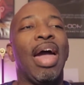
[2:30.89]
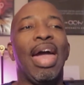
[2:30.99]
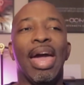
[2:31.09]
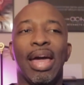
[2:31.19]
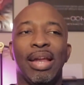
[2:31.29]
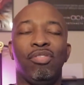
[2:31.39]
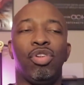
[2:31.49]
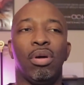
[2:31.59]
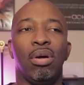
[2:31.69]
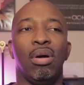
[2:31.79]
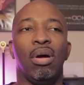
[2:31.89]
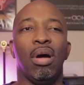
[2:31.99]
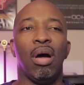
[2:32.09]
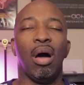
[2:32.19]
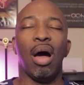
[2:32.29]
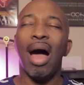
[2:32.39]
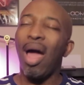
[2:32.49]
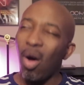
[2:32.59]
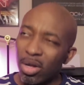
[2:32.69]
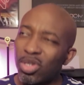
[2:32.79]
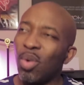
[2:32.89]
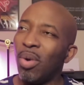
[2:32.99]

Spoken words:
And I also